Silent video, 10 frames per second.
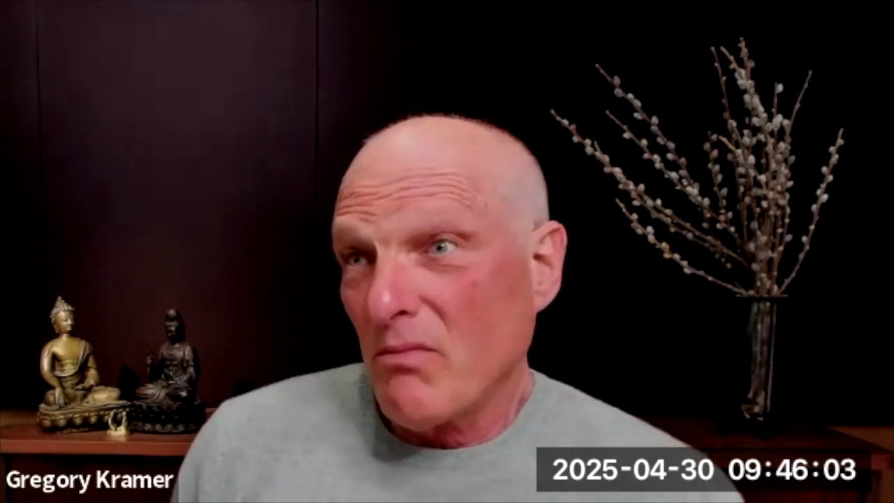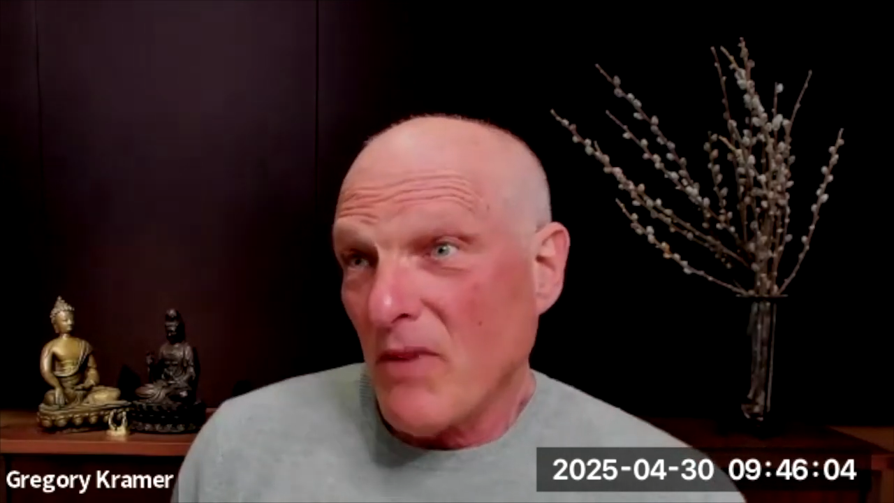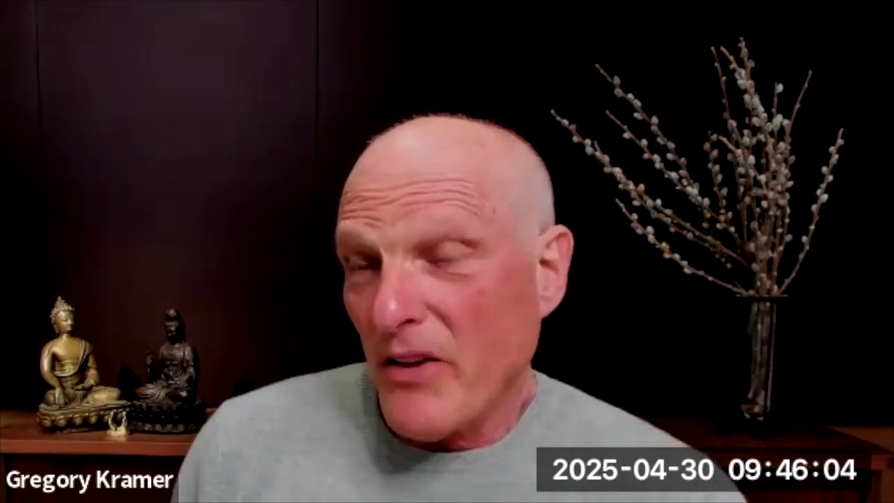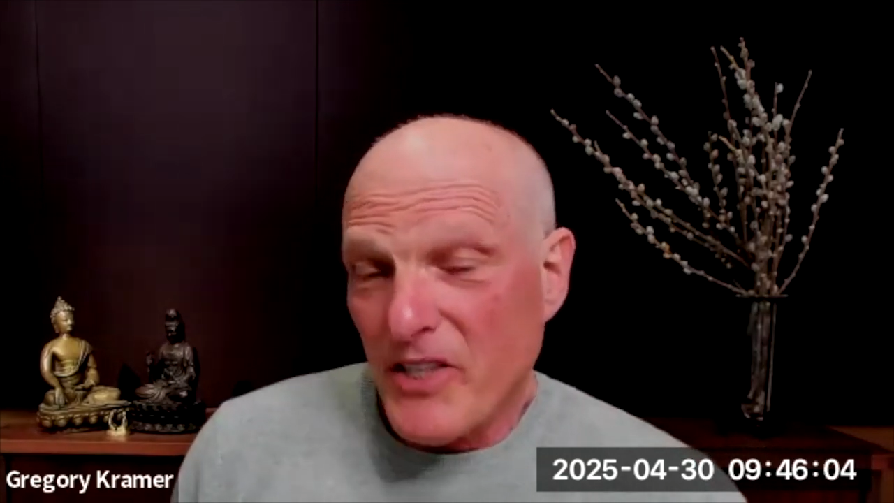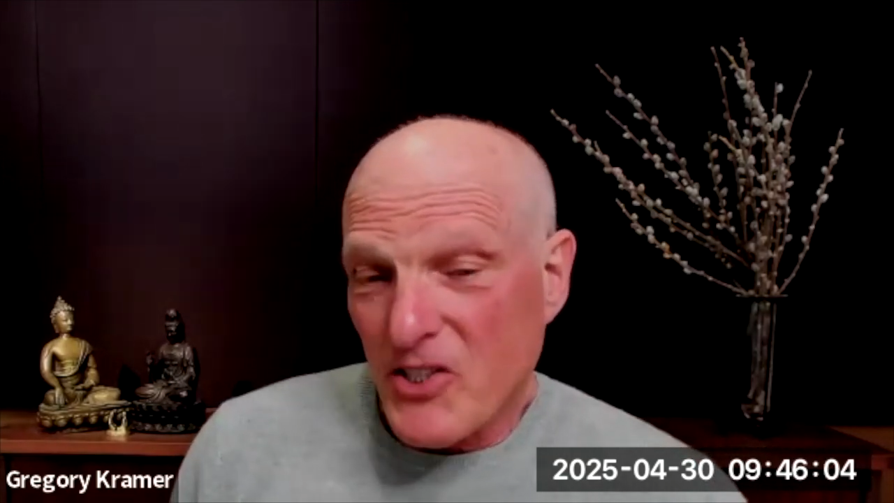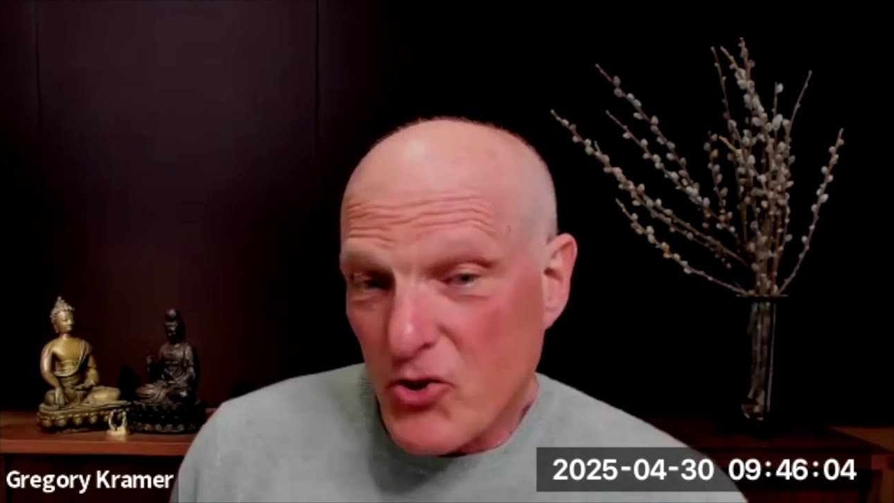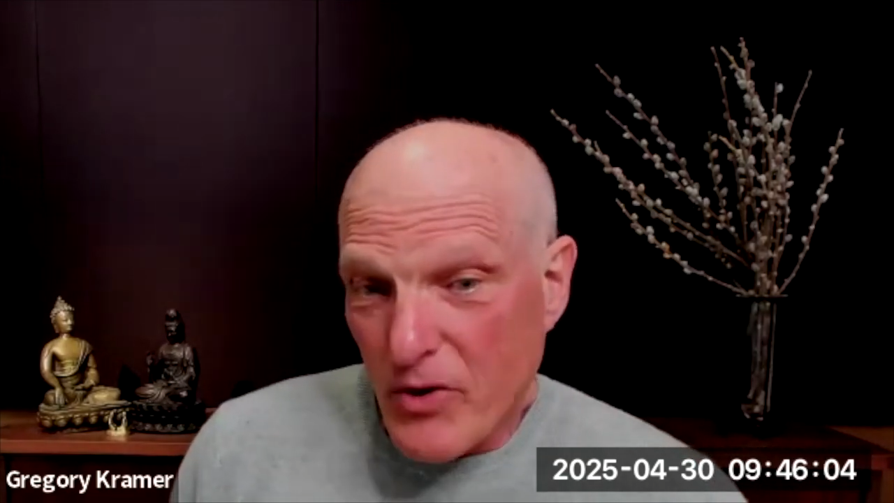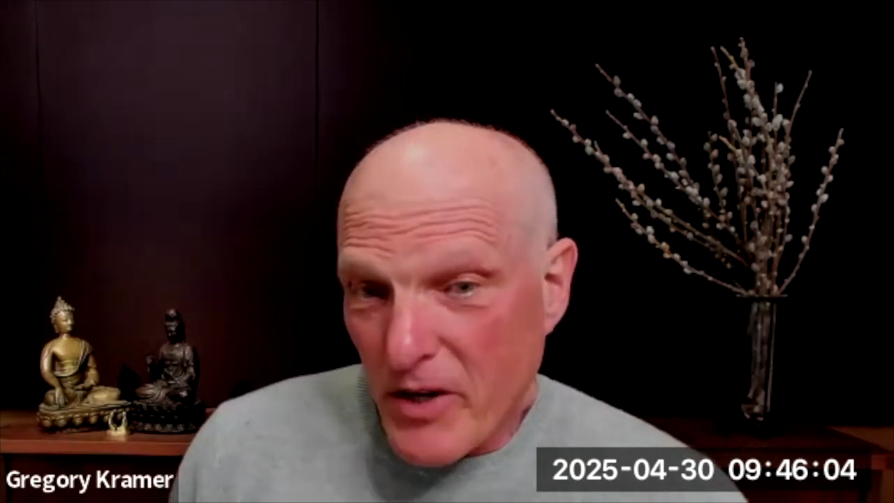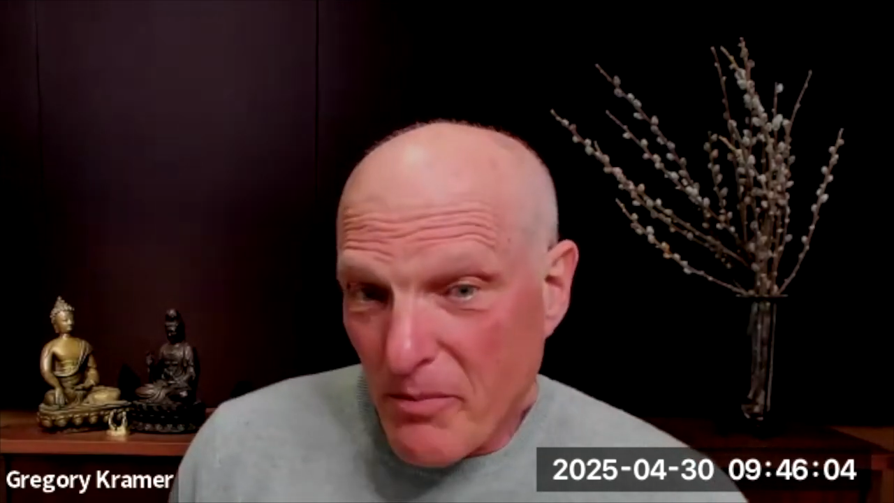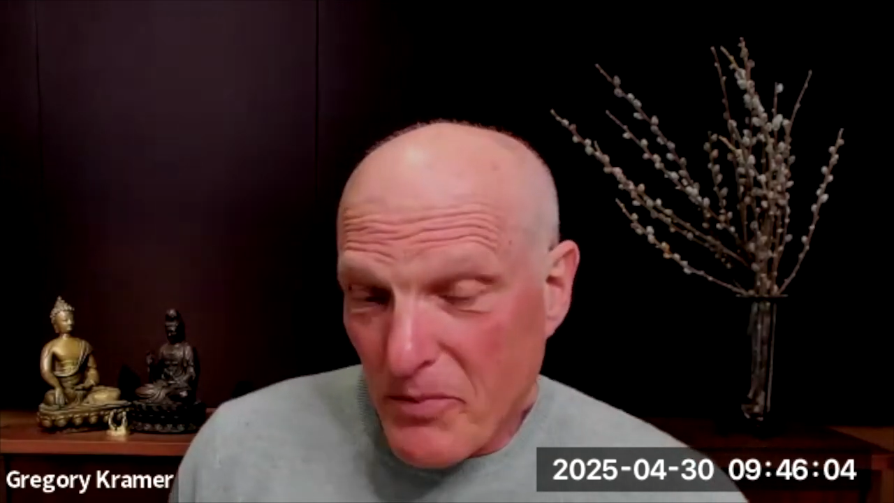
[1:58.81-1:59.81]
on this
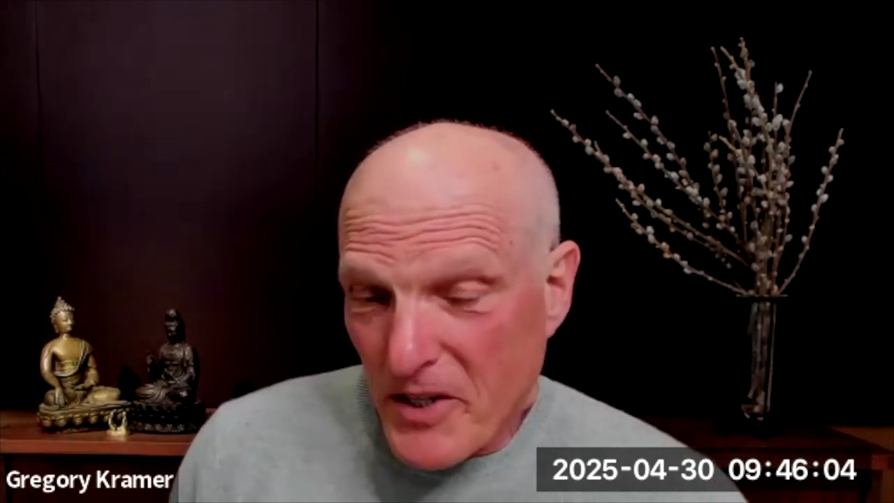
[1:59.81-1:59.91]
trip,